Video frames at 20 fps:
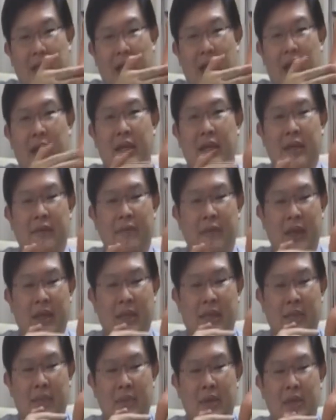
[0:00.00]
and if you
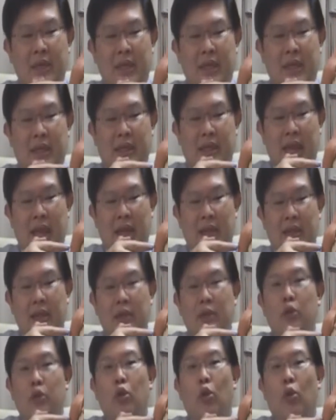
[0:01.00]
examine, it is at
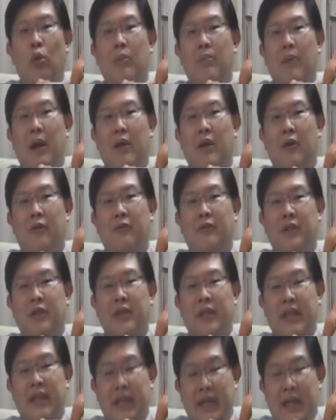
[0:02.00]
the lower part of the
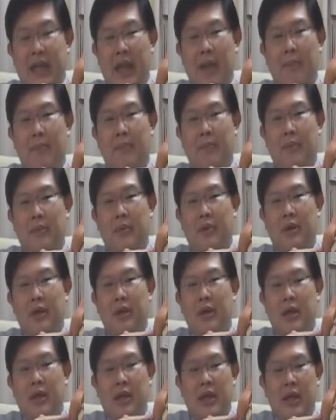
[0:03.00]
kneecap.
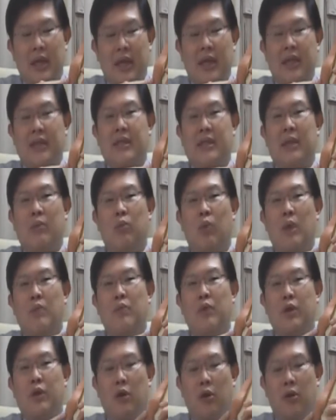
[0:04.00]
It is at what
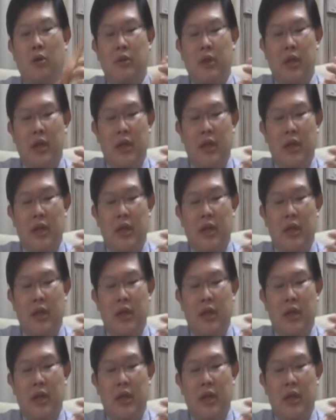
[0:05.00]
we call